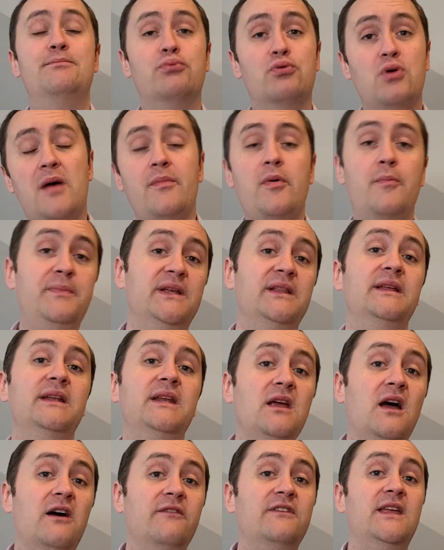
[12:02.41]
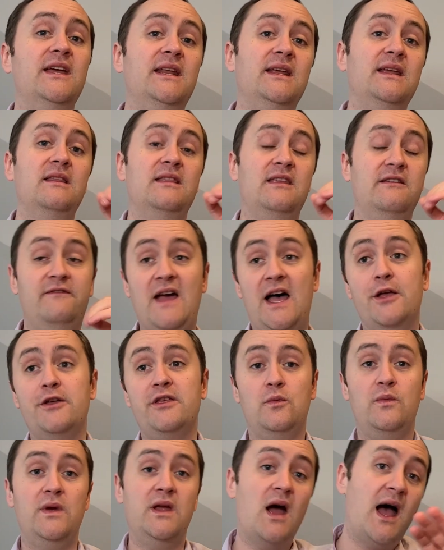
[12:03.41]
probability of getting the value
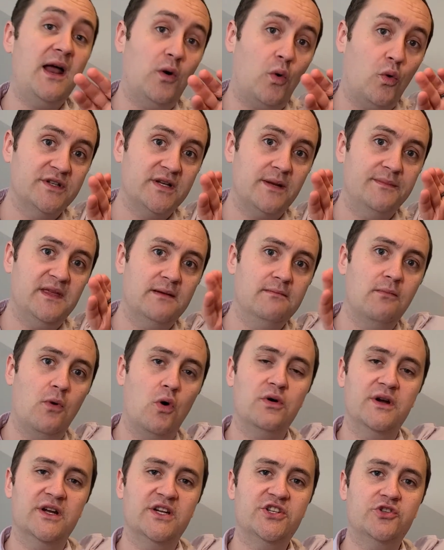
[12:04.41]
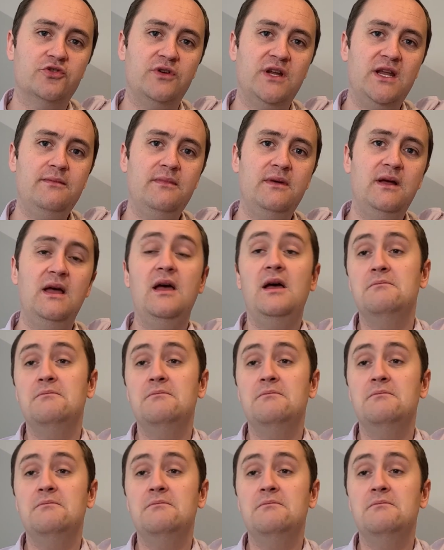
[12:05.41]
that we got or something more extreme,